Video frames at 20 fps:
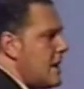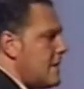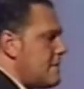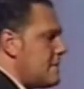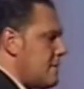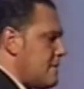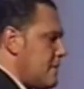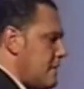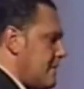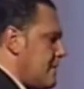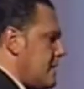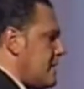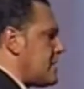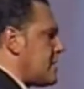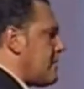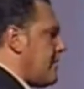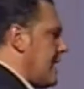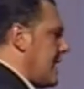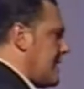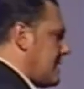have to fulfill
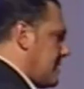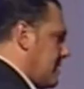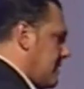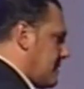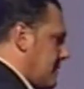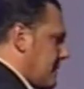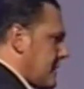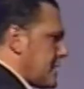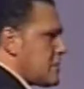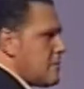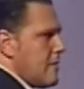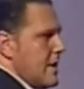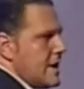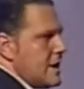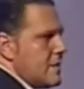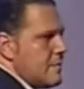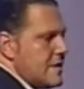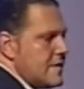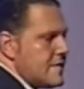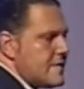quite a lot of
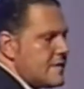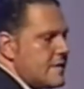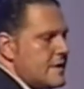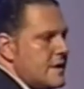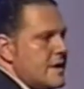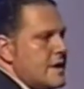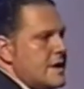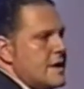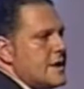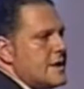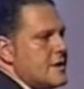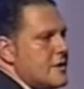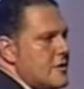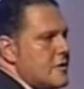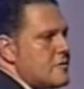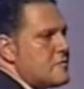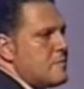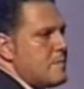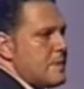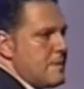requirements in
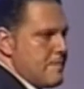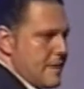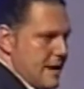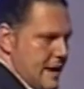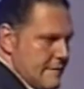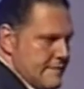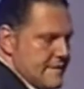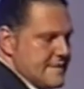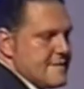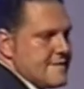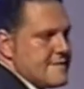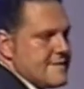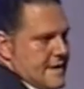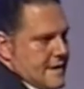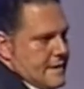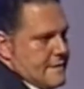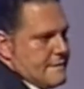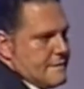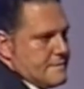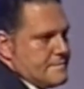order to be privacy
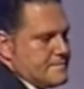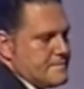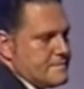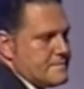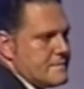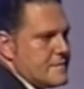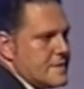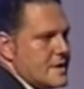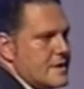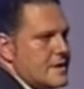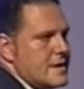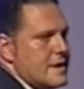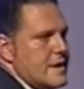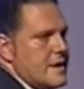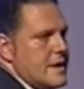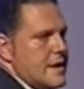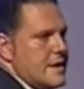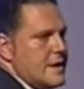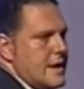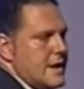safe.
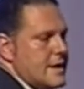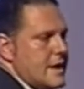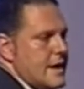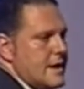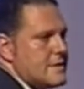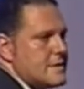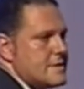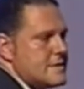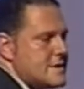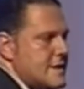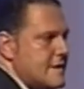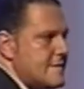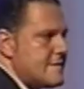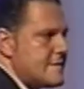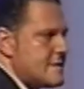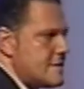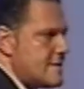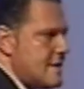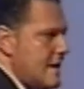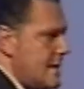And I can just
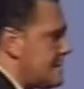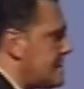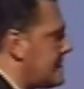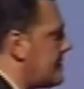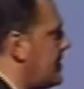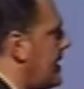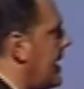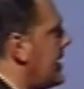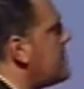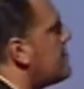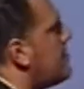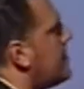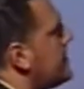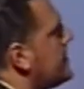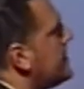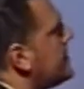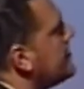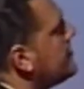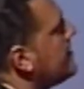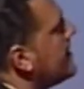suggest to
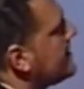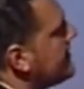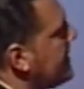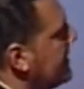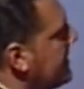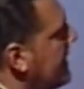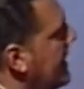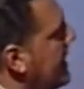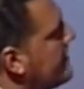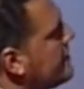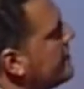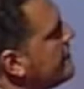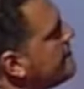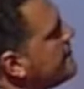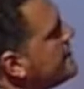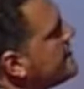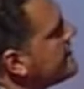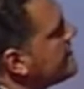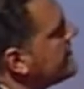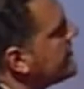anybody doing that kind of
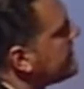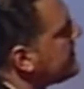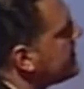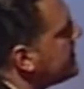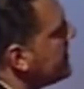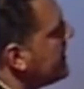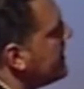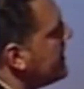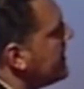business,